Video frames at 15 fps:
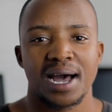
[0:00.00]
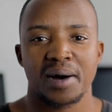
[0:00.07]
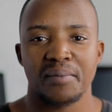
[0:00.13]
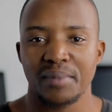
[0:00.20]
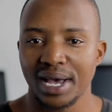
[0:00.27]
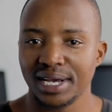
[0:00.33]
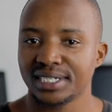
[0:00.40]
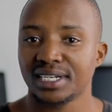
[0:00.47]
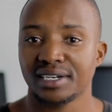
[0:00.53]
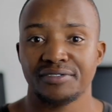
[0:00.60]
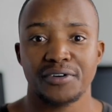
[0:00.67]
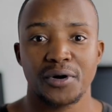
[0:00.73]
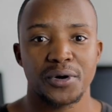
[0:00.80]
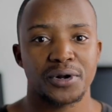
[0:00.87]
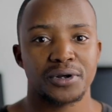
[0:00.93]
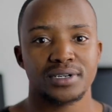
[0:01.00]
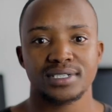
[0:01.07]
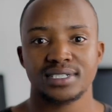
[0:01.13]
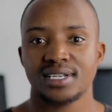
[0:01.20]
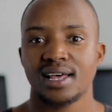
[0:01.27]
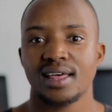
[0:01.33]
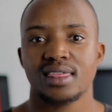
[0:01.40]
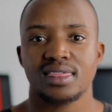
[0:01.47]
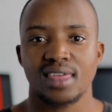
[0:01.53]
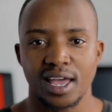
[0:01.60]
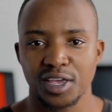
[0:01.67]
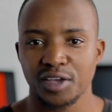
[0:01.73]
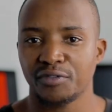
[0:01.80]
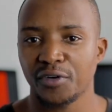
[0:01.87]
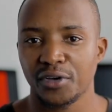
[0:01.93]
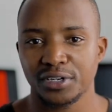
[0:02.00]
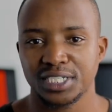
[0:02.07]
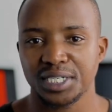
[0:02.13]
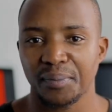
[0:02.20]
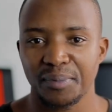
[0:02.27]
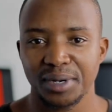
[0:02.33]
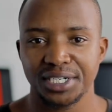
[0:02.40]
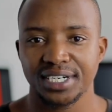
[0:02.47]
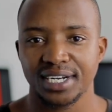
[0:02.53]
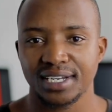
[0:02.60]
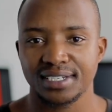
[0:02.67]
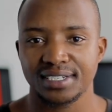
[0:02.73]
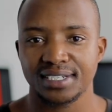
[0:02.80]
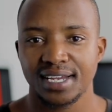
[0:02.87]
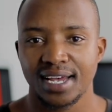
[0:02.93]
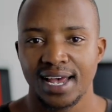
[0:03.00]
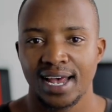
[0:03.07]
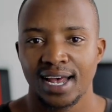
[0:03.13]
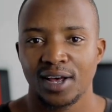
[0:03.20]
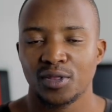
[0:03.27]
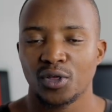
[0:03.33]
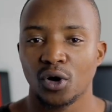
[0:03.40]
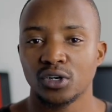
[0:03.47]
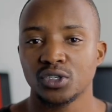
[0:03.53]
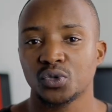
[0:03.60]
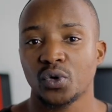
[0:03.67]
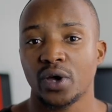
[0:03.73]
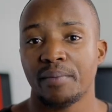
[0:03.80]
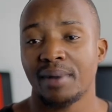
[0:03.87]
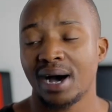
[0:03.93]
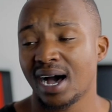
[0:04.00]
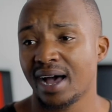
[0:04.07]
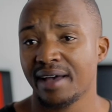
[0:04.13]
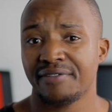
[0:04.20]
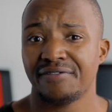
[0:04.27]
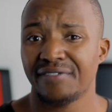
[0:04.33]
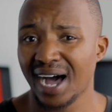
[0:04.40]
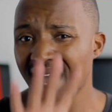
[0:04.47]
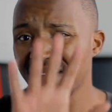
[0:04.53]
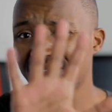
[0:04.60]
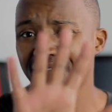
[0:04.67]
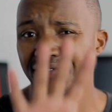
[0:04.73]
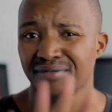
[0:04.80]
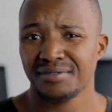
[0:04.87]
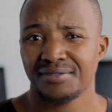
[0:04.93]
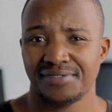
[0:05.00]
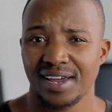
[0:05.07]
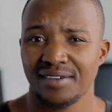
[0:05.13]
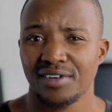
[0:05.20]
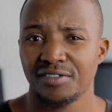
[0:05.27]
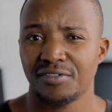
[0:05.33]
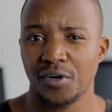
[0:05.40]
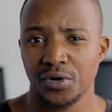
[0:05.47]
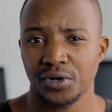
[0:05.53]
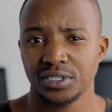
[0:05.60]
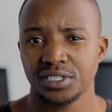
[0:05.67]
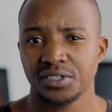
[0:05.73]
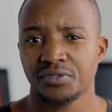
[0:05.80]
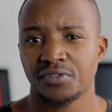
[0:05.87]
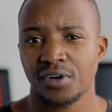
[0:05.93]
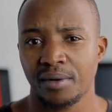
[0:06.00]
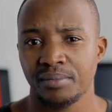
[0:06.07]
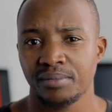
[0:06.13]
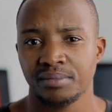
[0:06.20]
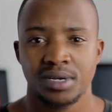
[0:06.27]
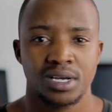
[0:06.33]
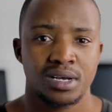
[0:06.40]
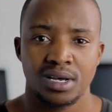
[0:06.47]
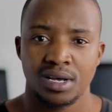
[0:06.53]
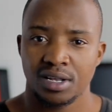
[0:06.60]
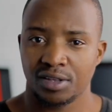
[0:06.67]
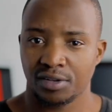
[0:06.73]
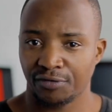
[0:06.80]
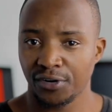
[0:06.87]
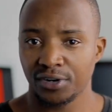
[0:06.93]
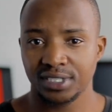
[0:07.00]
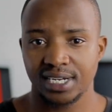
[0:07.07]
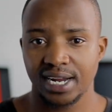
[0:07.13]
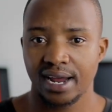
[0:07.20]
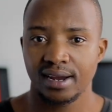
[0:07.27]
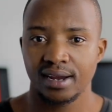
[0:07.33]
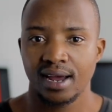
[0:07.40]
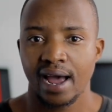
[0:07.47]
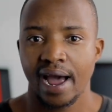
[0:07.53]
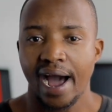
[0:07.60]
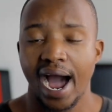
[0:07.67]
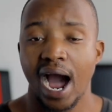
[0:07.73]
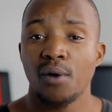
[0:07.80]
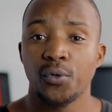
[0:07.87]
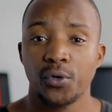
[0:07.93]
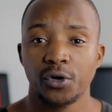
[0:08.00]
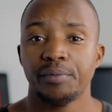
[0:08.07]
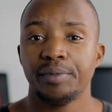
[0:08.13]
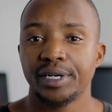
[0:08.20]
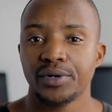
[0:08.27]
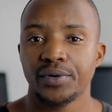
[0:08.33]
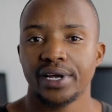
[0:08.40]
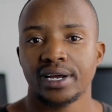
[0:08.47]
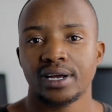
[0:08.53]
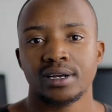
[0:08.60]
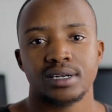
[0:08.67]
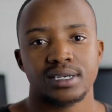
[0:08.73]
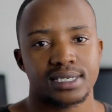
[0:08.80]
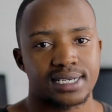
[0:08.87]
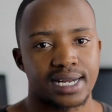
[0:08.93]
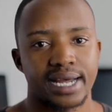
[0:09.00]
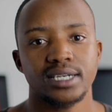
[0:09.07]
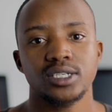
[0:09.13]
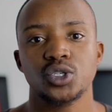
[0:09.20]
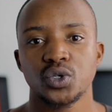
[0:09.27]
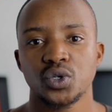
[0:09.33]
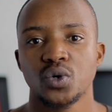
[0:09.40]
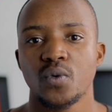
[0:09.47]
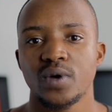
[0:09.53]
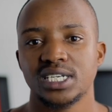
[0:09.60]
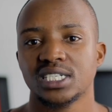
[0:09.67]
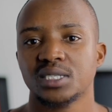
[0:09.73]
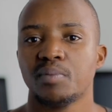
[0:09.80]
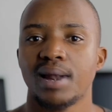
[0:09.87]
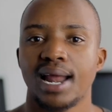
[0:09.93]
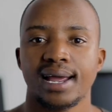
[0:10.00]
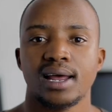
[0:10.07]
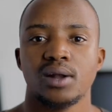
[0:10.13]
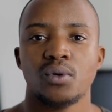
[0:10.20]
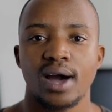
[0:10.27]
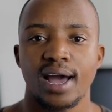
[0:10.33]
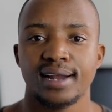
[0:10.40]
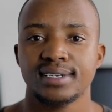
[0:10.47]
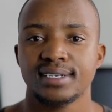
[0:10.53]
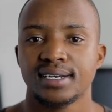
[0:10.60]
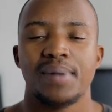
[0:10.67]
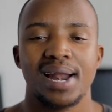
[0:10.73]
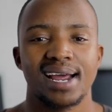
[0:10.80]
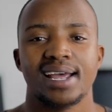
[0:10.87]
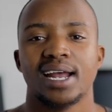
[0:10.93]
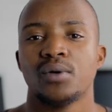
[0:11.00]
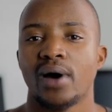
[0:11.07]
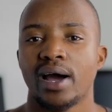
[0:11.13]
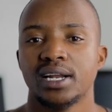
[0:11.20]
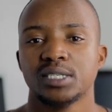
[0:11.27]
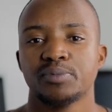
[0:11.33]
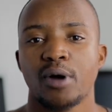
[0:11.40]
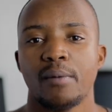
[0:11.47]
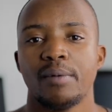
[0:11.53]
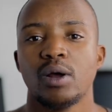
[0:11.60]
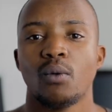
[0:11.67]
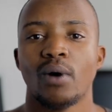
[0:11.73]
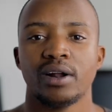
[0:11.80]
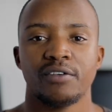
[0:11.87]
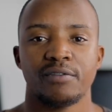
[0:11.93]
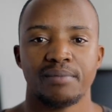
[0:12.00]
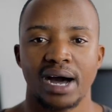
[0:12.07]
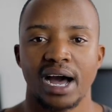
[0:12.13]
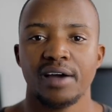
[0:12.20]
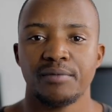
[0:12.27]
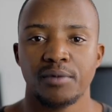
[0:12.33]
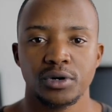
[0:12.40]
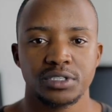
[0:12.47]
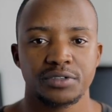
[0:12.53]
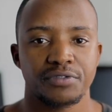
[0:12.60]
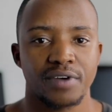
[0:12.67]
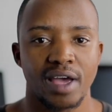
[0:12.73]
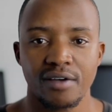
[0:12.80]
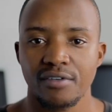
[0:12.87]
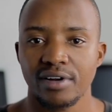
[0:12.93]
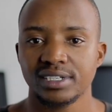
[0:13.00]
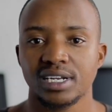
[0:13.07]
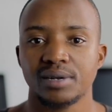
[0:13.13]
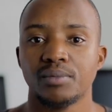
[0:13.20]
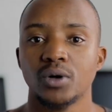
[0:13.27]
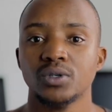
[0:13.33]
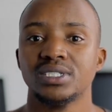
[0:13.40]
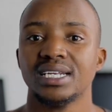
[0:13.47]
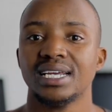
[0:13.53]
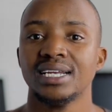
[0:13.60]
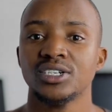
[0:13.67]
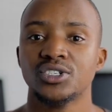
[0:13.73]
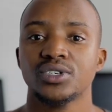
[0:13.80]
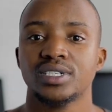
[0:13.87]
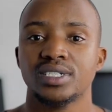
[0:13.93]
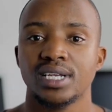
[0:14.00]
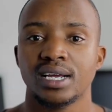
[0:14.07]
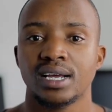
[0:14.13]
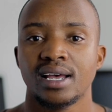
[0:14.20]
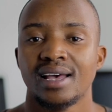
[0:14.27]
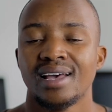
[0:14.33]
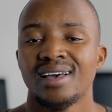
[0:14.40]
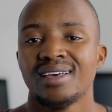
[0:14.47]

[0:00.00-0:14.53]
Amazing photos. Thank you for your submissions. Those were my five favorite photos from the first day. I will be doing day two, which is black and white. Black and white is probably one of my most favorite and most interesting